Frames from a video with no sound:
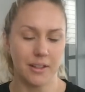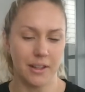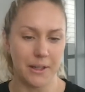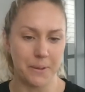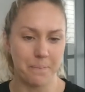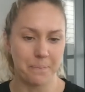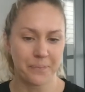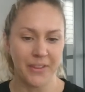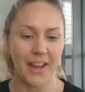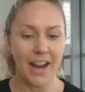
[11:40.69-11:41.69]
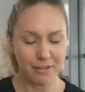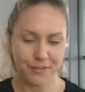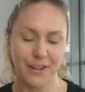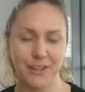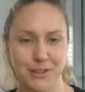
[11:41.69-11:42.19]
And I have a
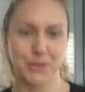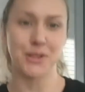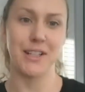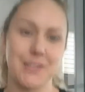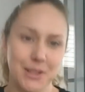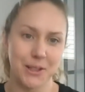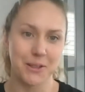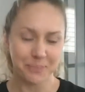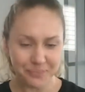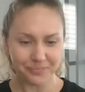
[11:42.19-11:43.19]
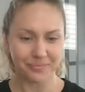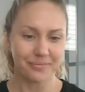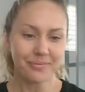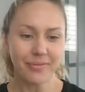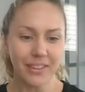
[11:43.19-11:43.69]
funny story. So
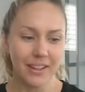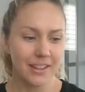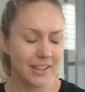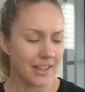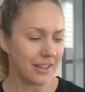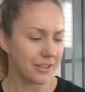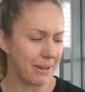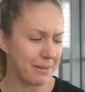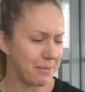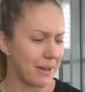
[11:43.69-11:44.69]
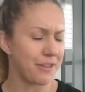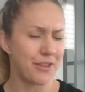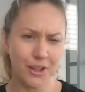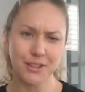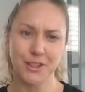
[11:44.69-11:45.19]
I was making my
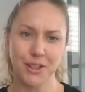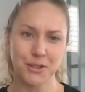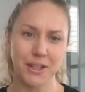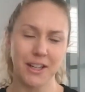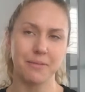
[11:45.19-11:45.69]
third surgery.